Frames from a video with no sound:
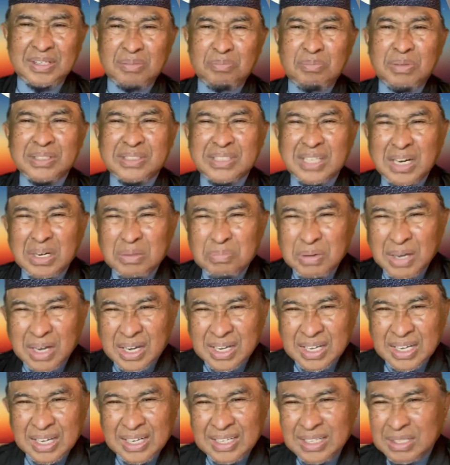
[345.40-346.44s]
But
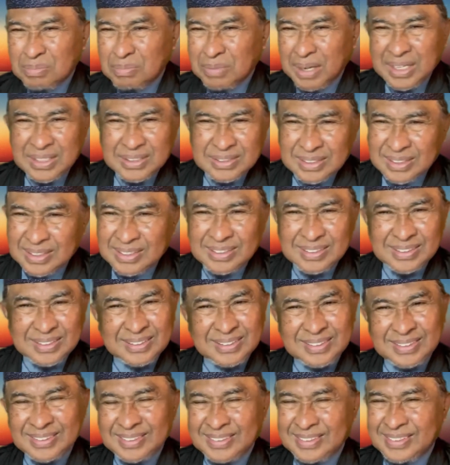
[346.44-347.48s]
al-bakhir, the miser,
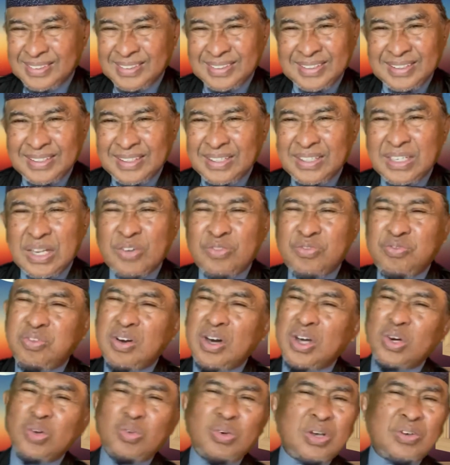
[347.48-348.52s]
they're
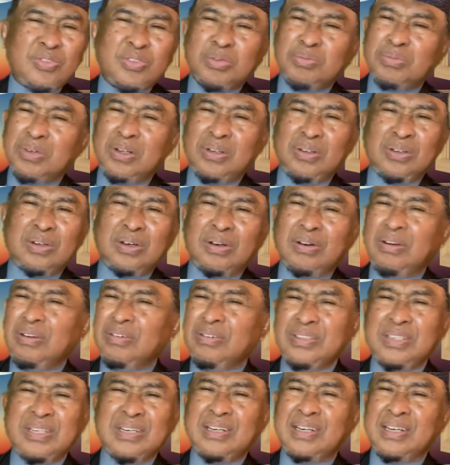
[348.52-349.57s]
far away from Allah.
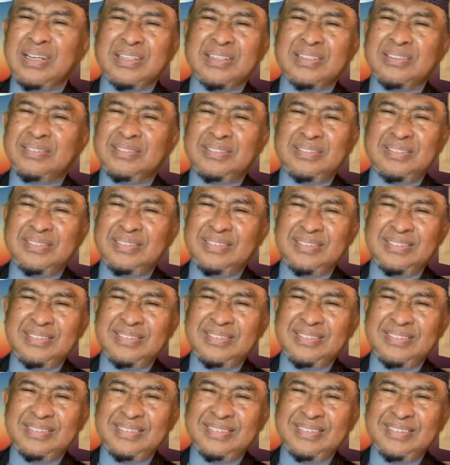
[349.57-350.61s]
Allah didn't like it.
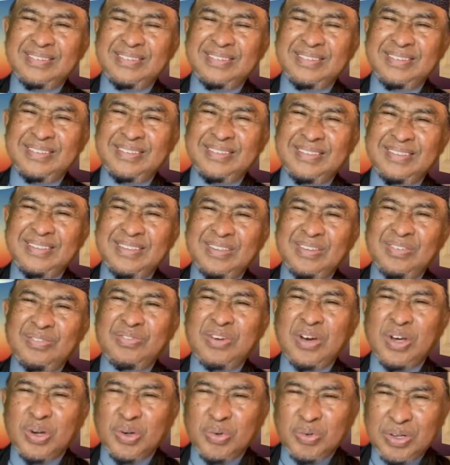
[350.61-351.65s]

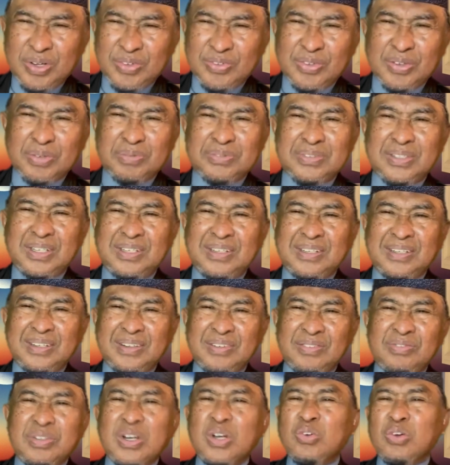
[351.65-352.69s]
Far away from Jannah,
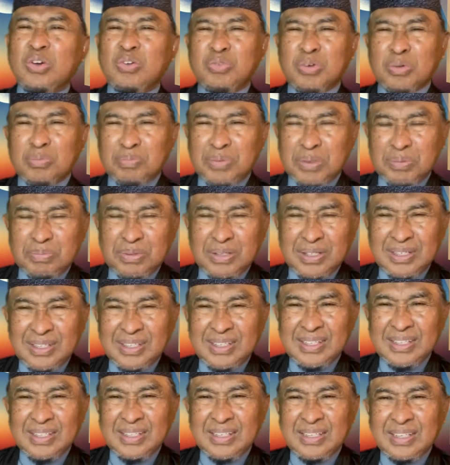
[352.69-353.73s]
far away from people,
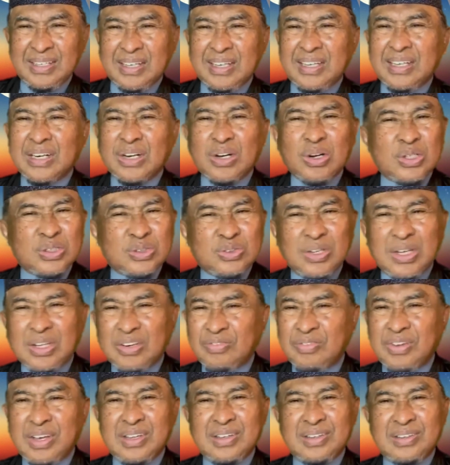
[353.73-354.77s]
and close to
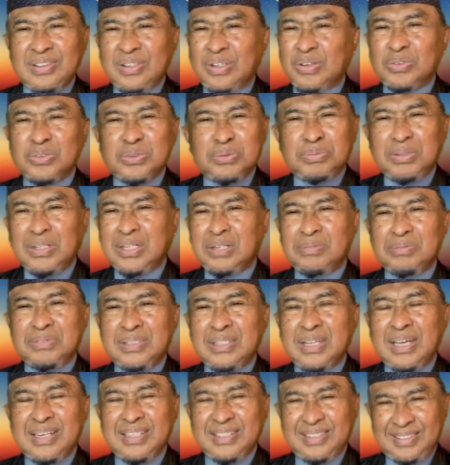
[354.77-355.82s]
hellfire. Na'udhu billahi min
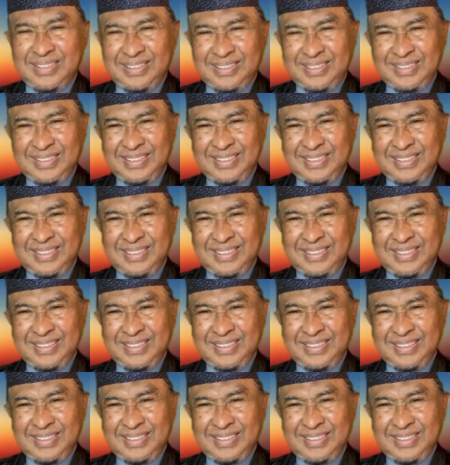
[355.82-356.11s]
dhalik.